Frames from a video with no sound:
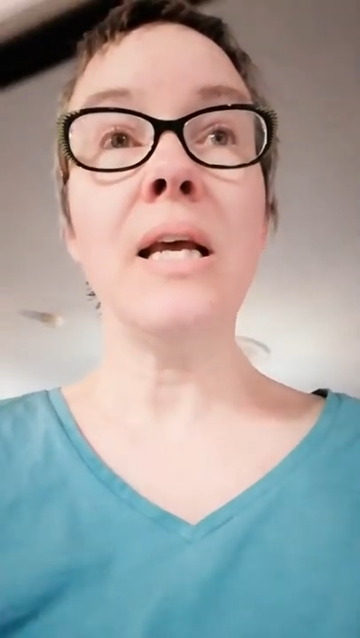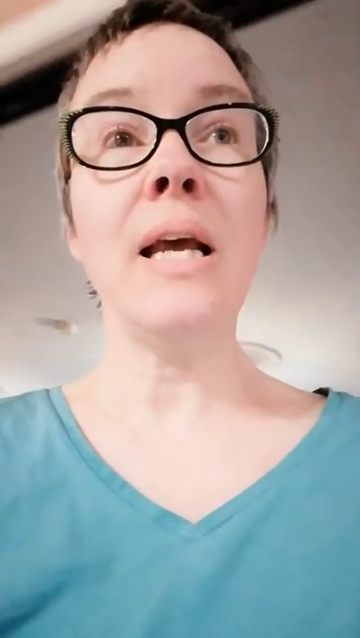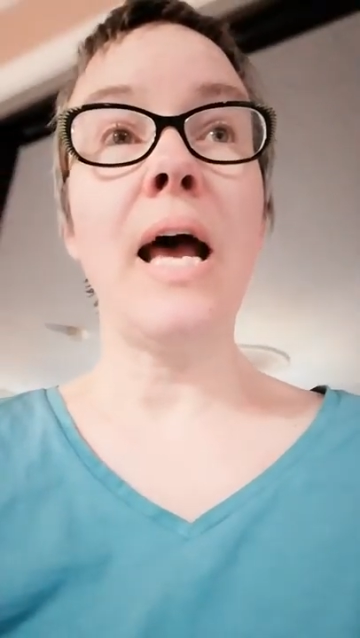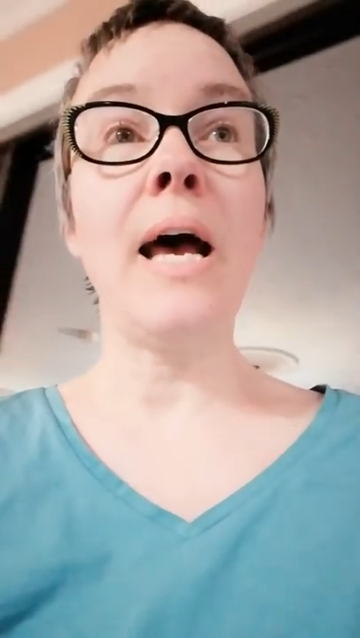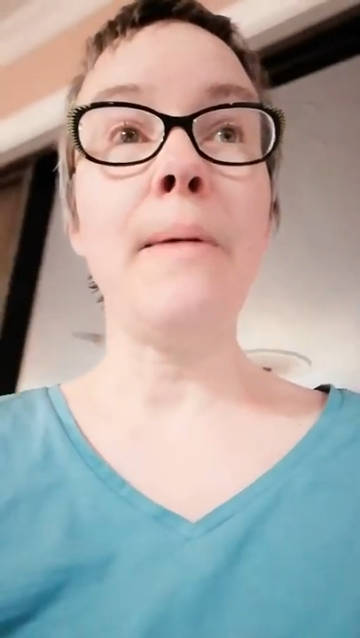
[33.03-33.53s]

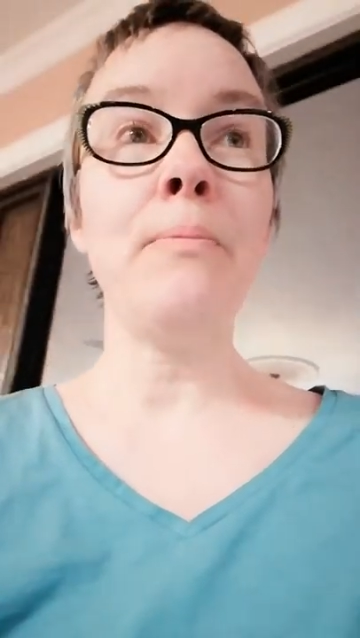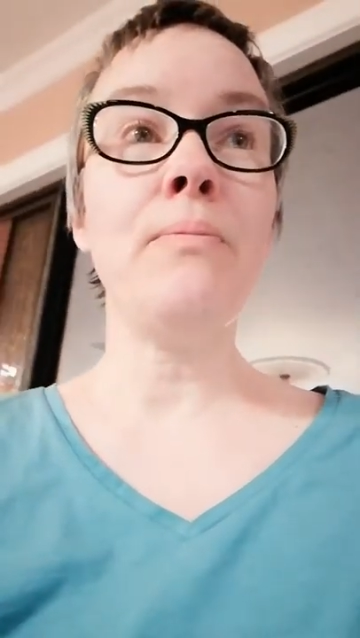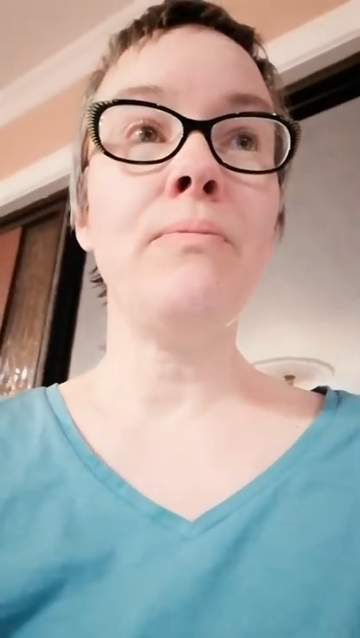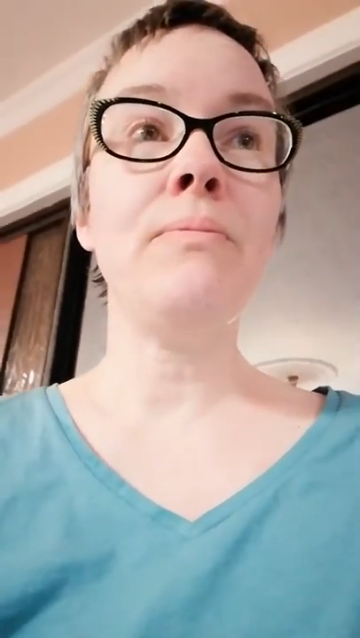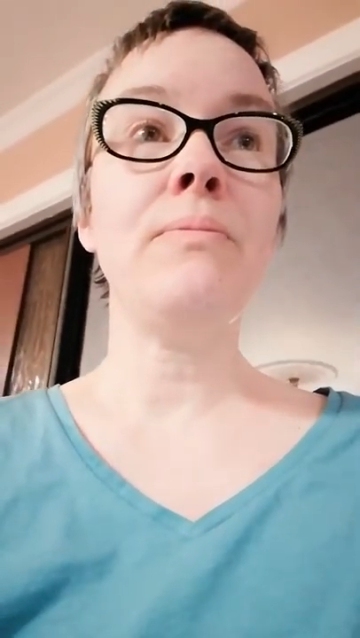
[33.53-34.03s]

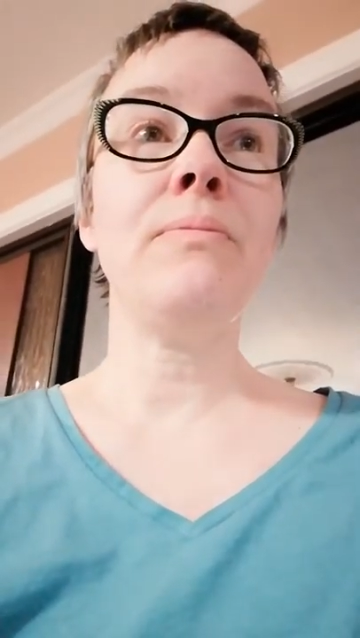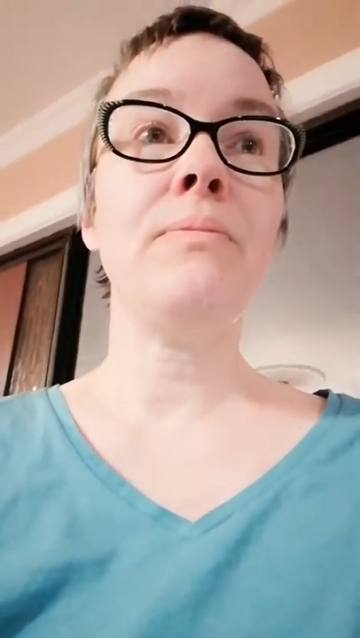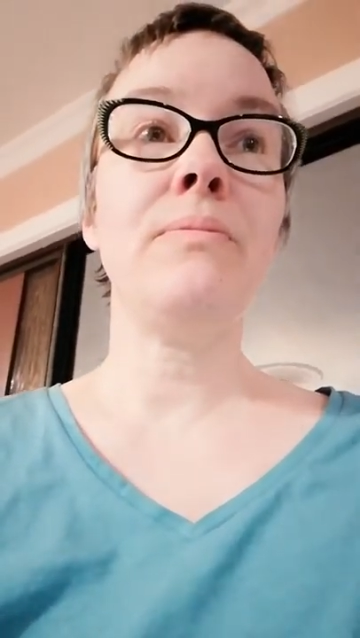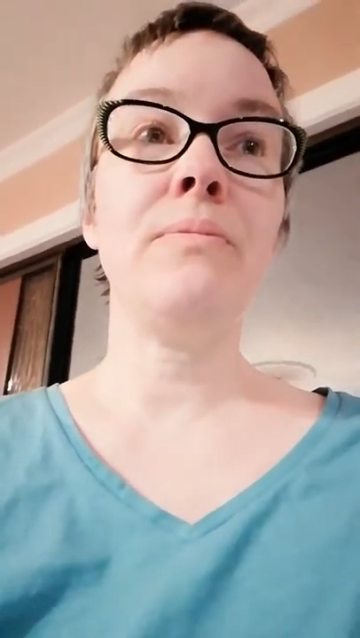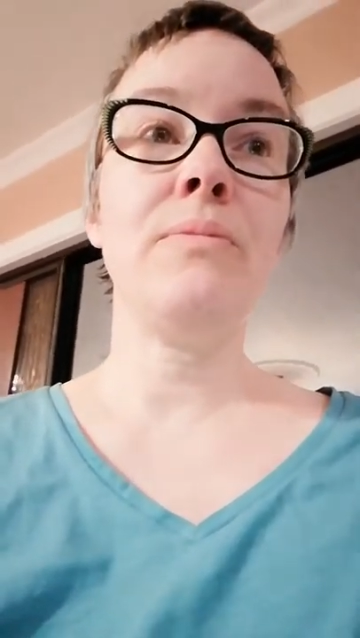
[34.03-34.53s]

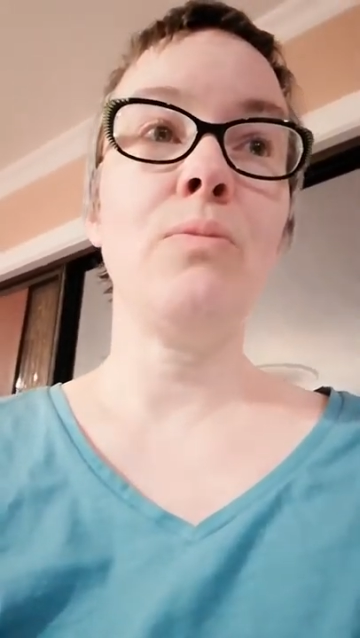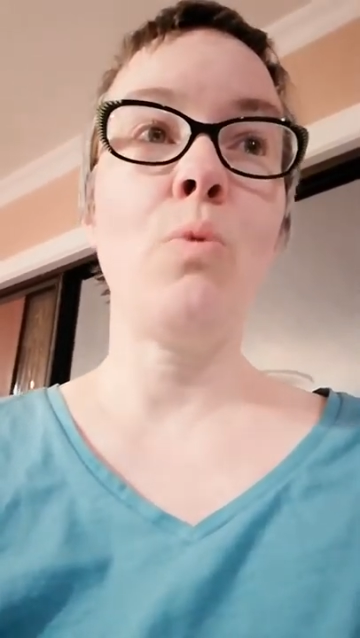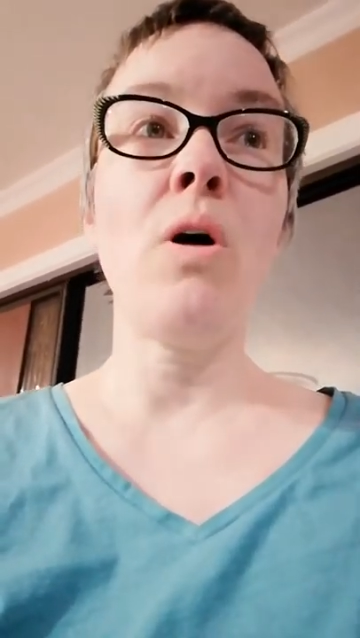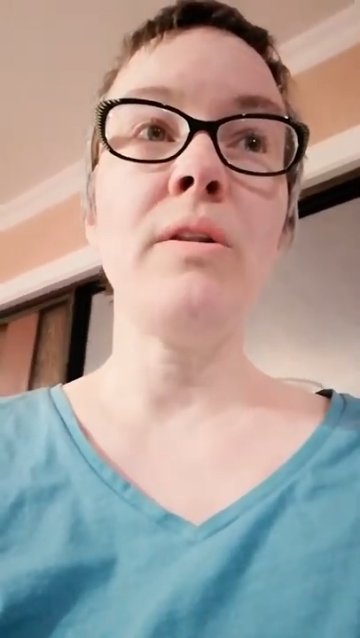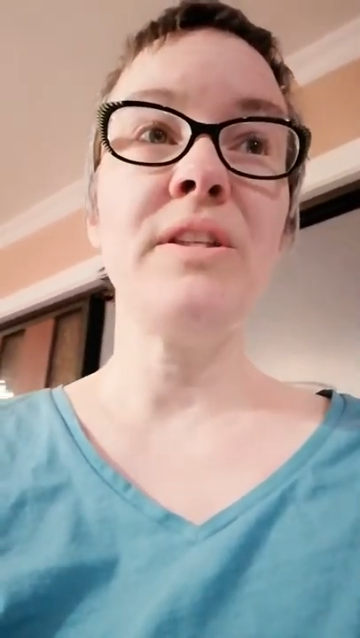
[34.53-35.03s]

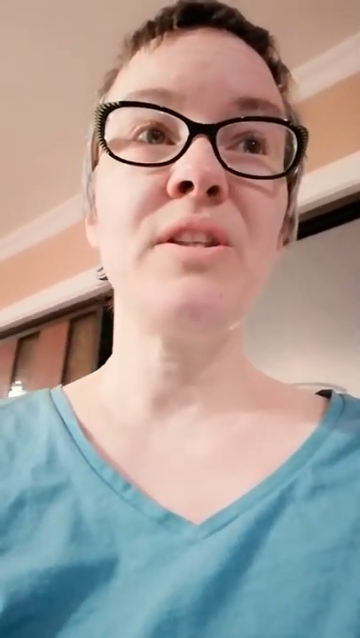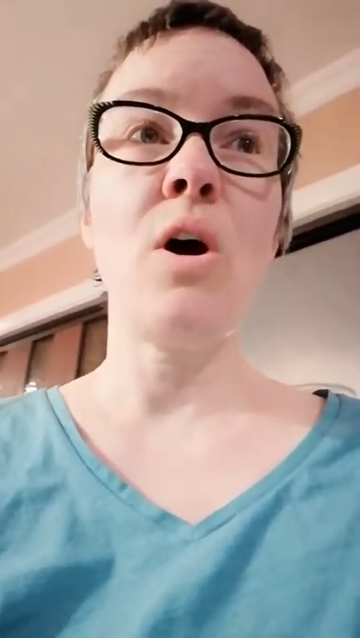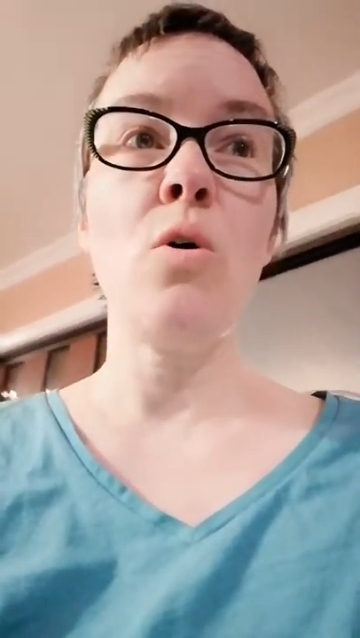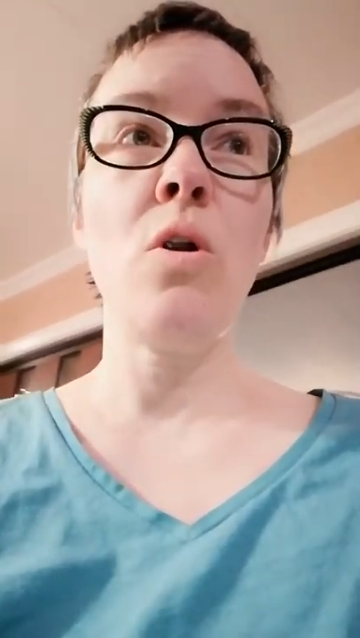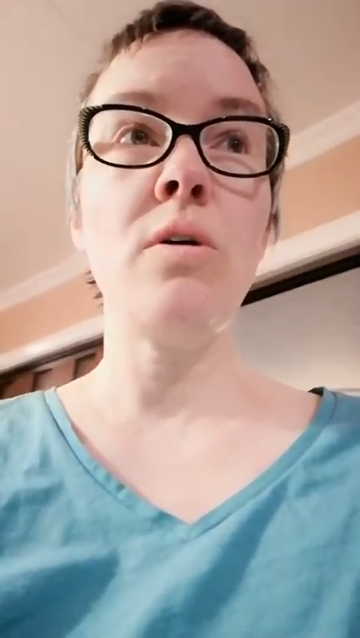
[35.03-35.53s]
while this
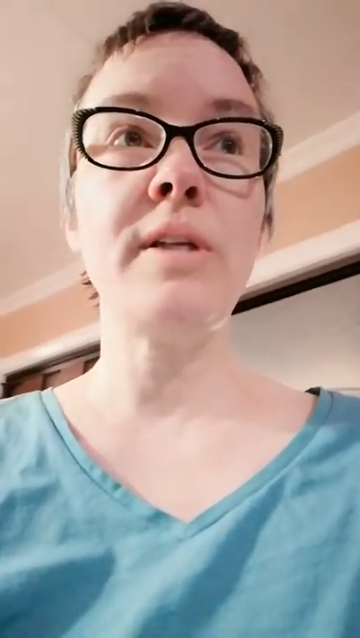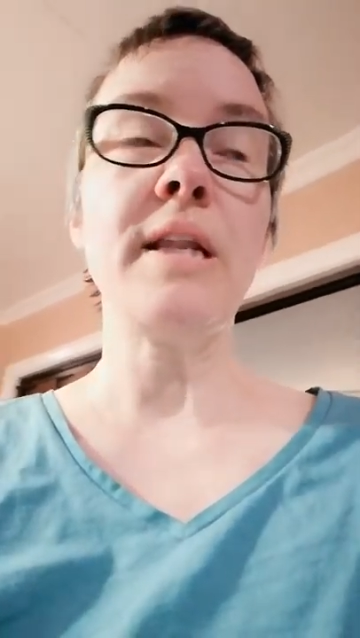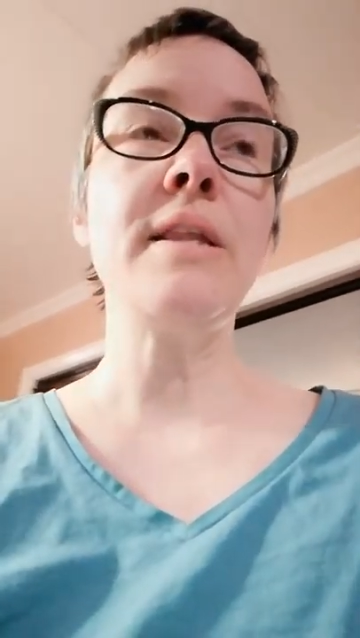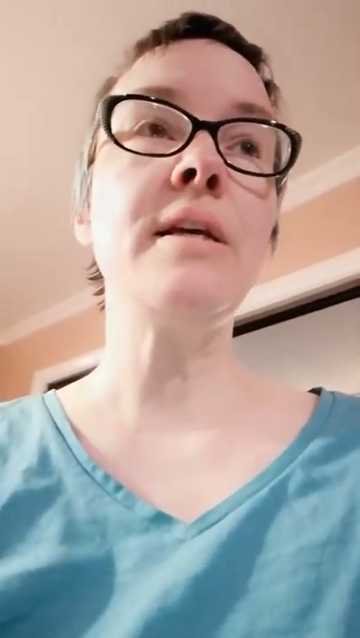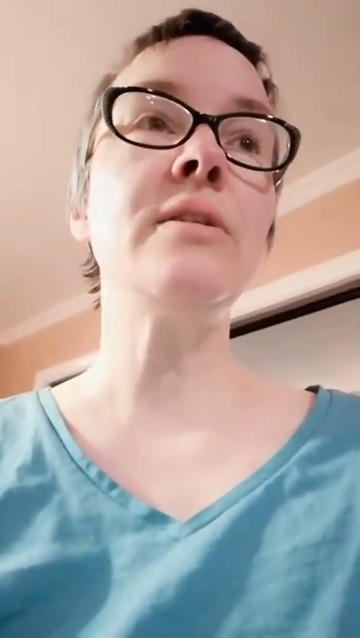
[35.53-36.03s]
whole
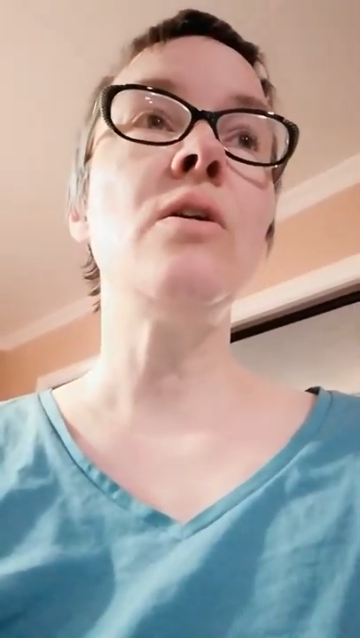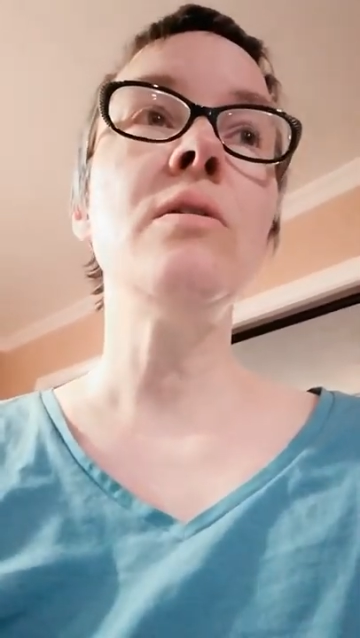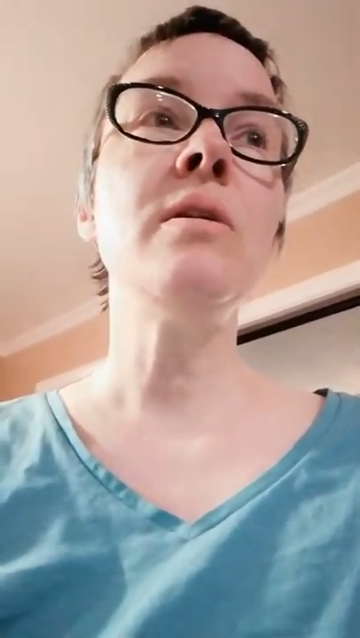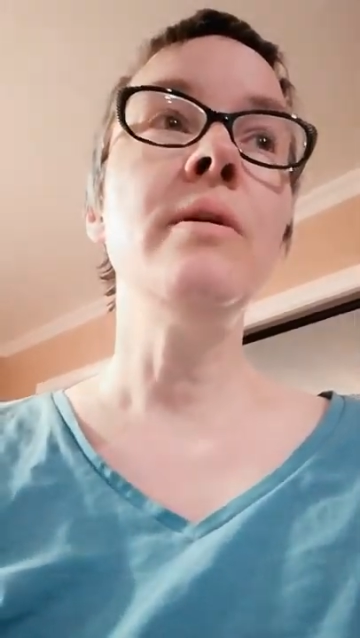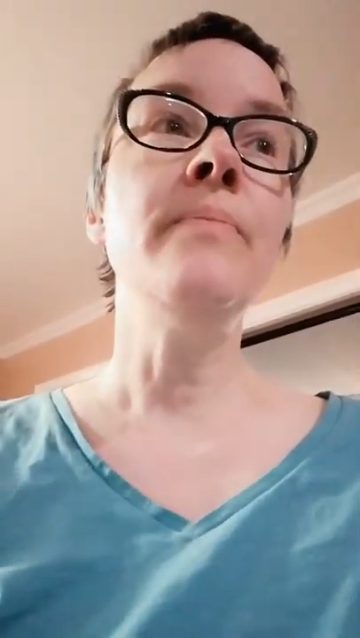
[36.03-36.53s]
lockdown thing's
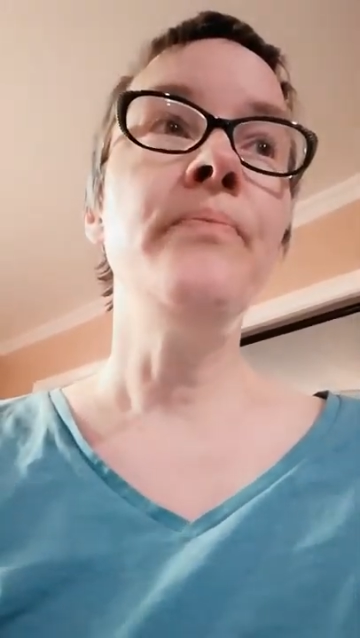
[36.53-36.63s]
on.